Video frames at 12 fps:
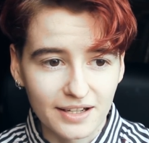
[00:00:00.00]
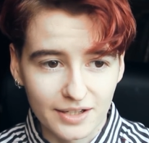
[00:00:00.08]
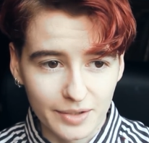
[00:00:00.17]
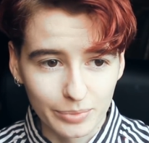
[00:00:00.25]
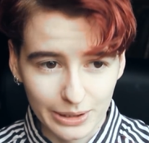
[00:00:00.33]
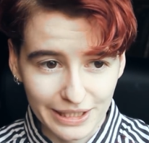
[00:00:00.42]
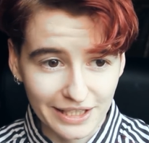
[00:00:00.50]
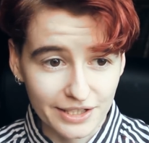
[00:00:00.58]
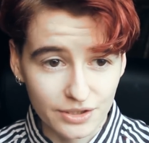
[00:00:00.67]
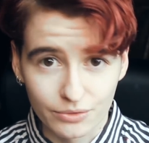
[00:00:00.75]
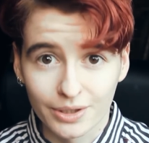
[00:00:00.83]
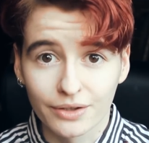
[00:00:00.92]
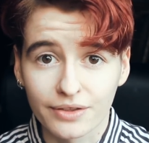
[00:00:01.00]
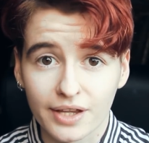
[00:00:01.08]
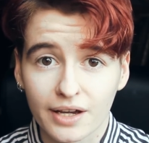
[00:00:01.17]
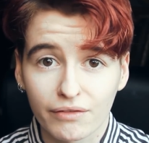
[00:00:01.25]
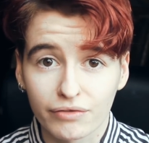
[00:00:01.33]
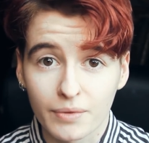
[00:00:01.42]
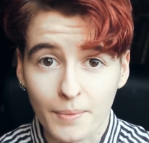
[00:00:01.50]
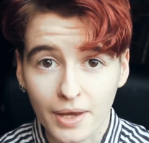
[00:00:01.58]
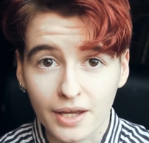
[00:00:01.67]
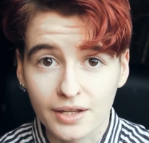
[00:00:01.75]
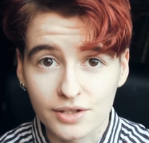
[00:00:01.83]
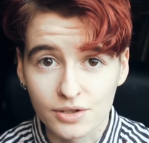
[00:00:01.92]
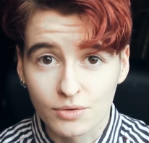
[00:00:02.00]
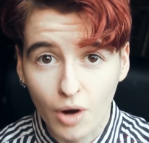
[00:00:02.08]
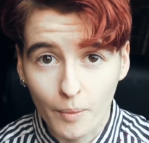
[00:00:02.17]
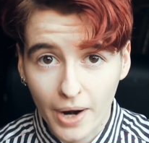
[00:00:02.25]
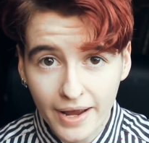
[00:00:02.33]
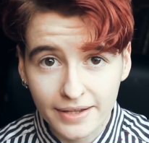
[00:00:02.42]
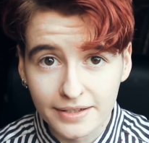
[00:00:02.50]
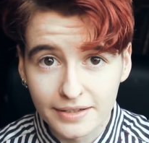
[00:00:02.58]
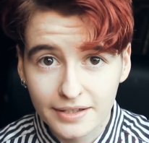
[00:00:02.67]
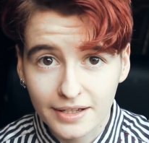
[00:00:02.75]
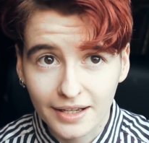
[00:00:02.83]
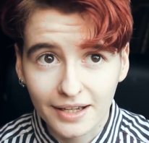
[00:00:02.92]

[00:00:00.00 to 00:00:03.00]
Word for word: a completely surreal thing for me to comprehend.